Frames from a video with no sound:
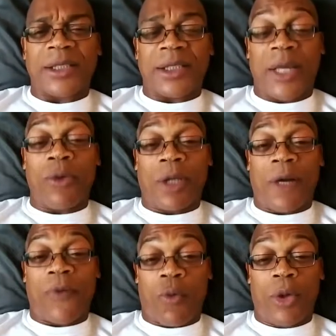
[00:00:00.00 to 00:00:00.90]
because they was
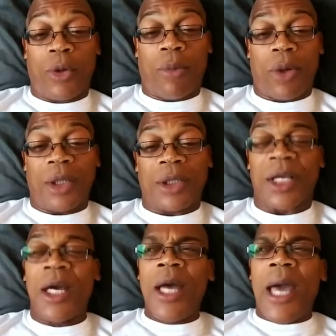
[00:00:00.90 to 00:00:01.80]
looking for real bros
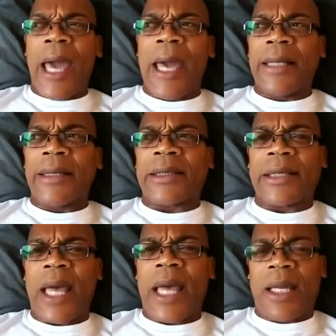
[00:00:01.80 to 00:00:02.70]
and
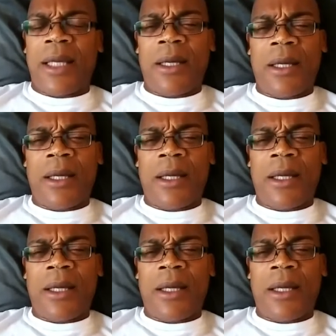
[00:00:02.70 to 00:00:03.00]
say,